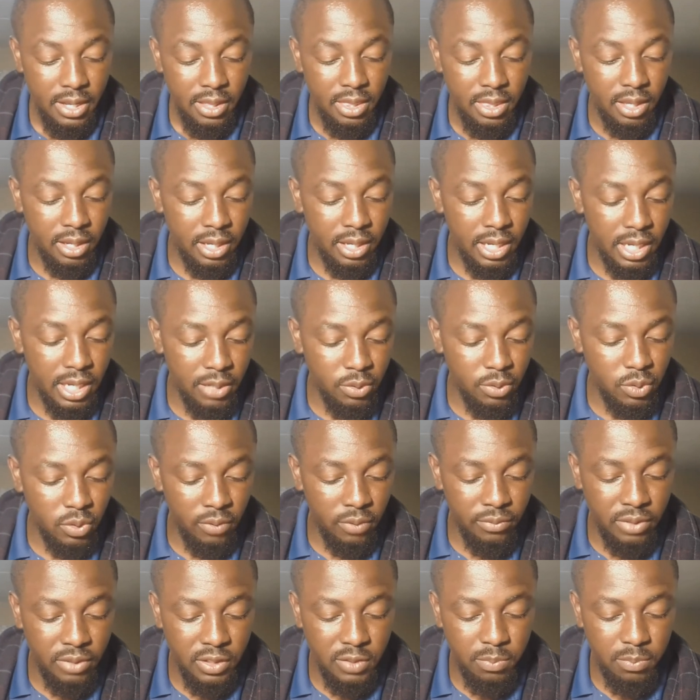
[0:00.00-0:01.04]
The cows
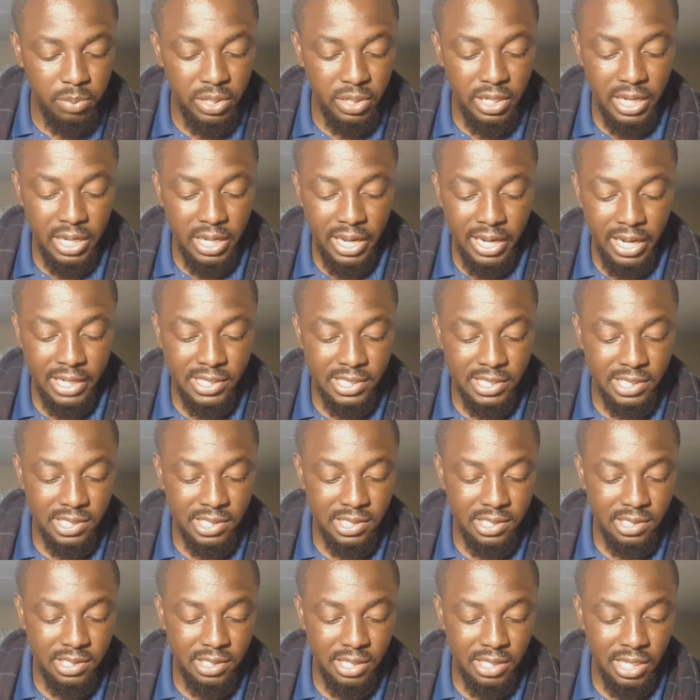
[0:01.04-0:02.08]
of this breed are
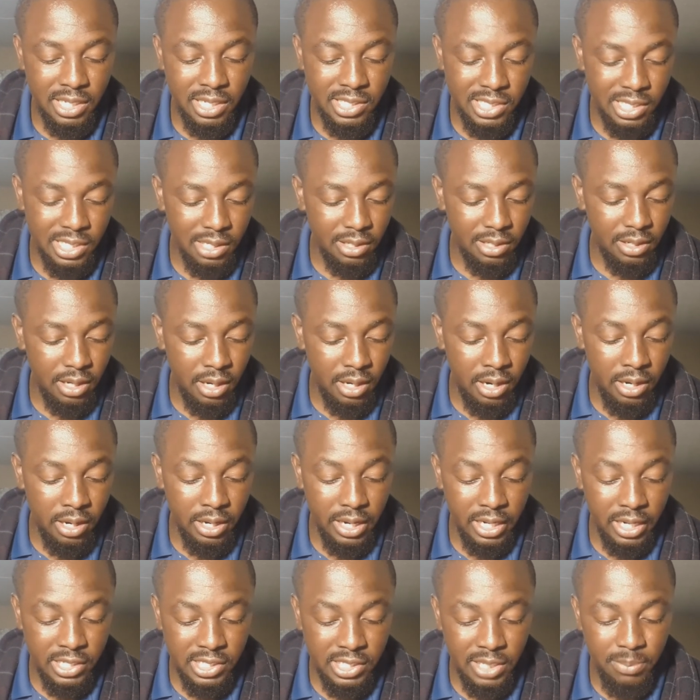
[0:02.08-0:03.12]

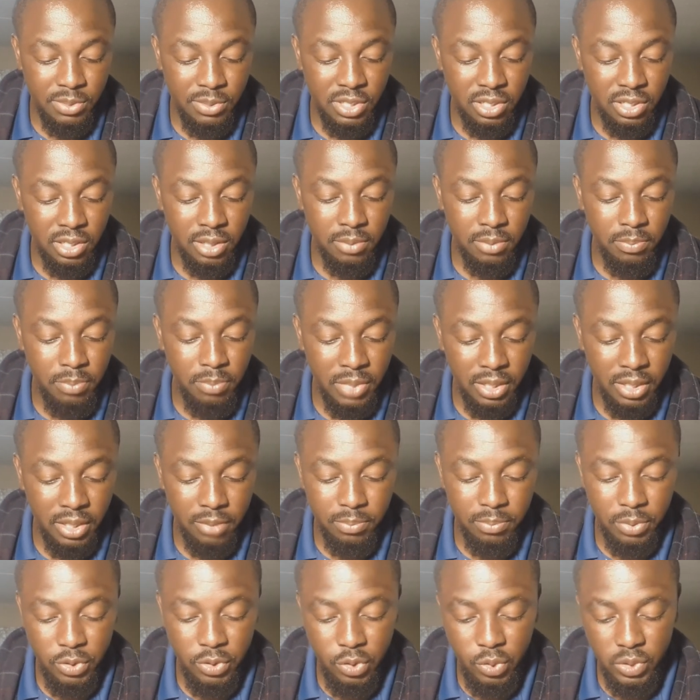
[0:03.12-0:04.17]
exceptional
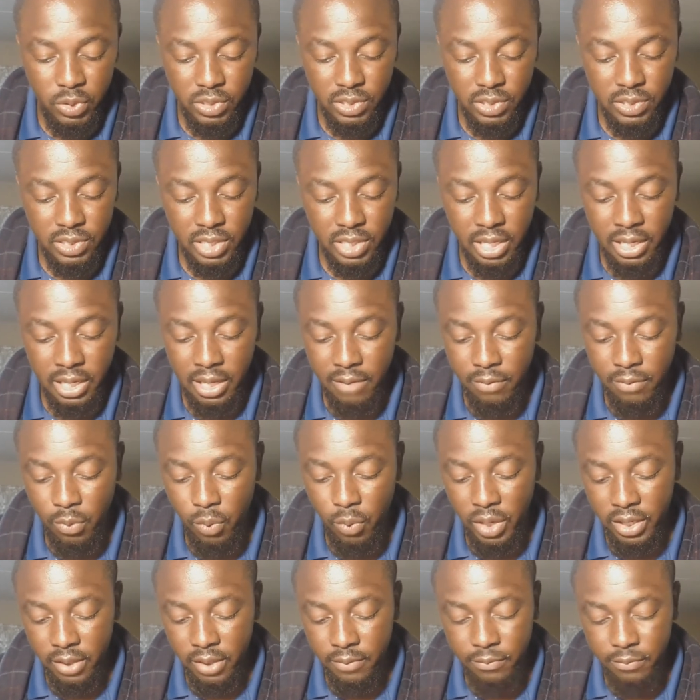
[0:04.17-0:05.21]
milk producers and have a
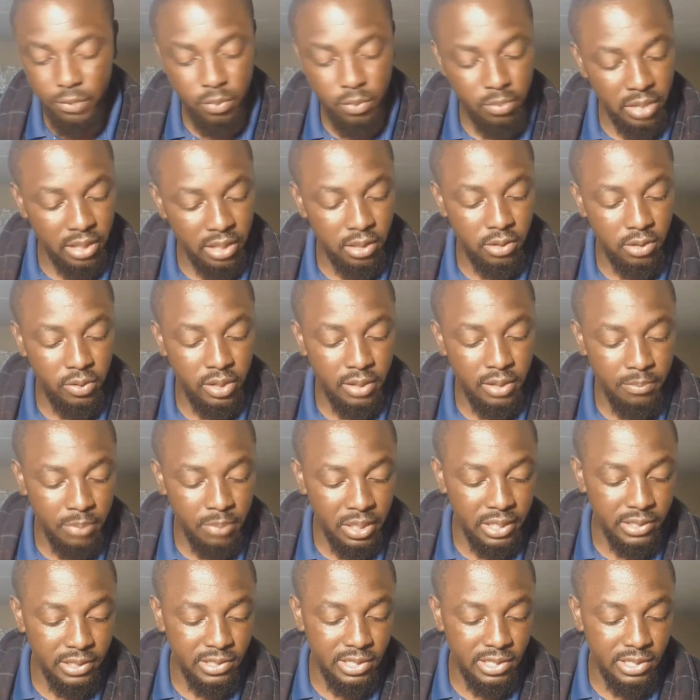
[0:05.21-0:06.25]
wonderful mothering
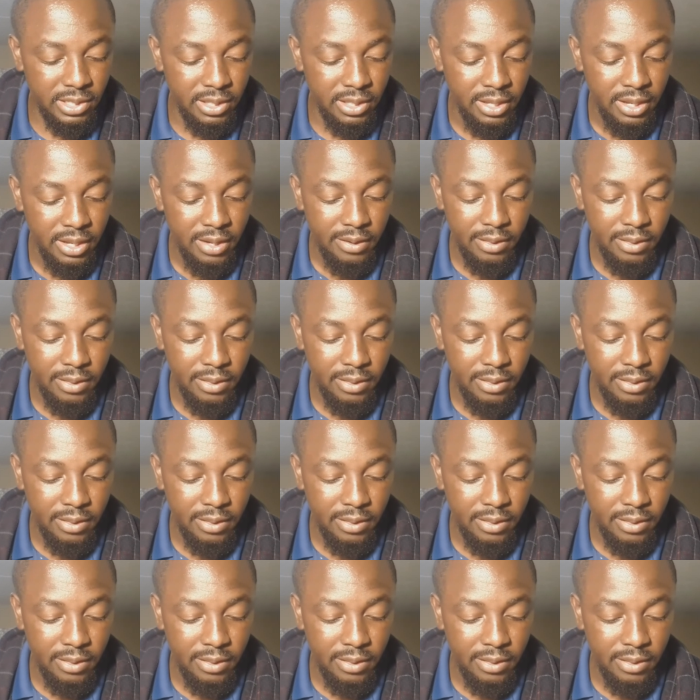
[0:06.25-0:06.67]
ability.